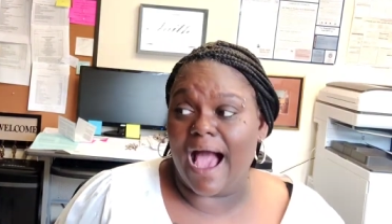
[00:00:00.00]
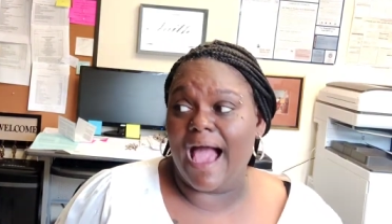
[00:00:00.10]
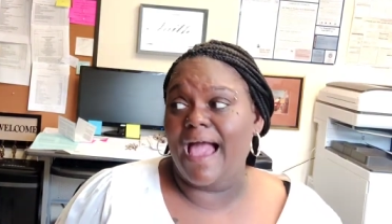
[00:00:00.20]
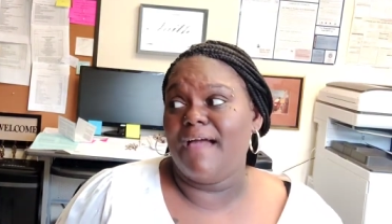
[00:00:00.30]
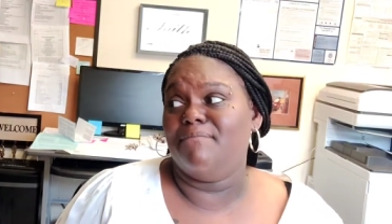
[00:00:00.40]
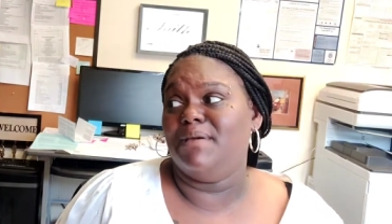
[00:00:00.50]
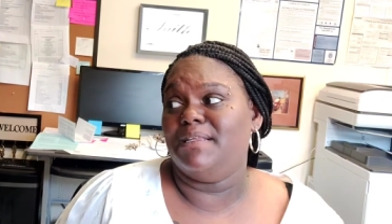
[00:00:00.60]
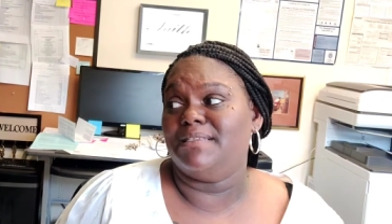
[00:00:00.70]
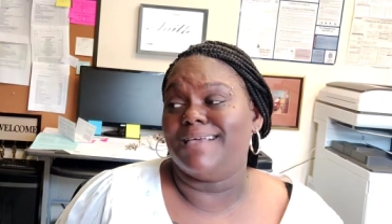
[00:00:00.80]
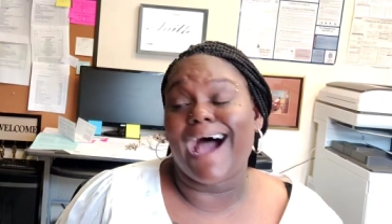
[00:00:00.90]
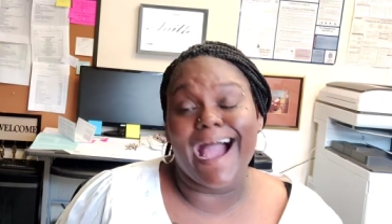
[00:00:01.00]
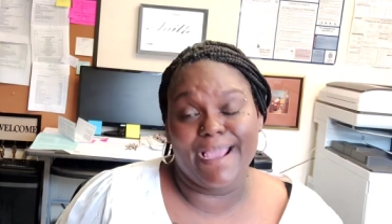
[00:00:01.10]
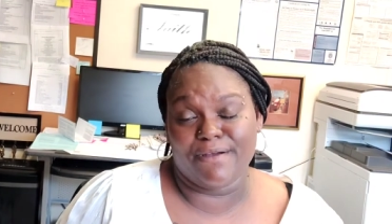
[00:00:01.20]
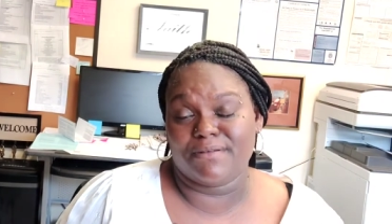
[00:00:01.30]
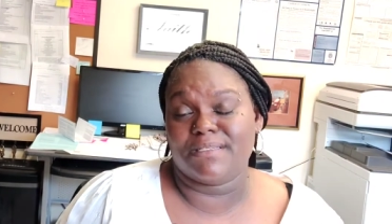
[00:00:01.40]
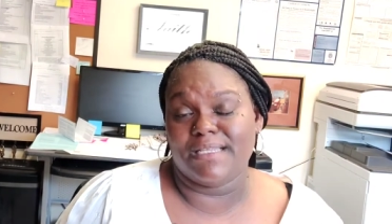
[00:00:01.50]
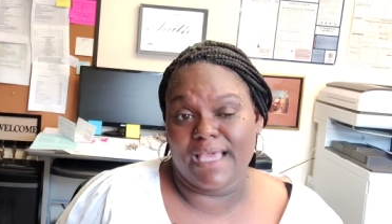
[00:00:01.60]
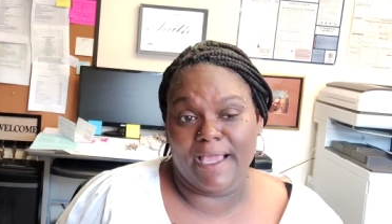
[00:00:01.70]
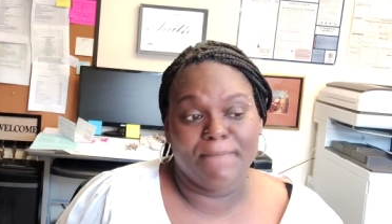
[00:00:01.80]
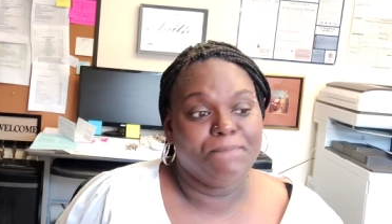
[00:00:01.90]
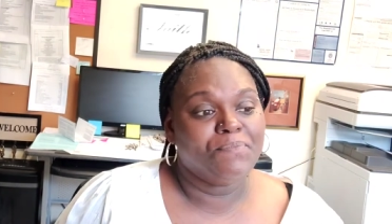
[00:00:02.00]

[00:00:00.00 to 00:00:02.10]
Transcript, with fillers: I have been tired today.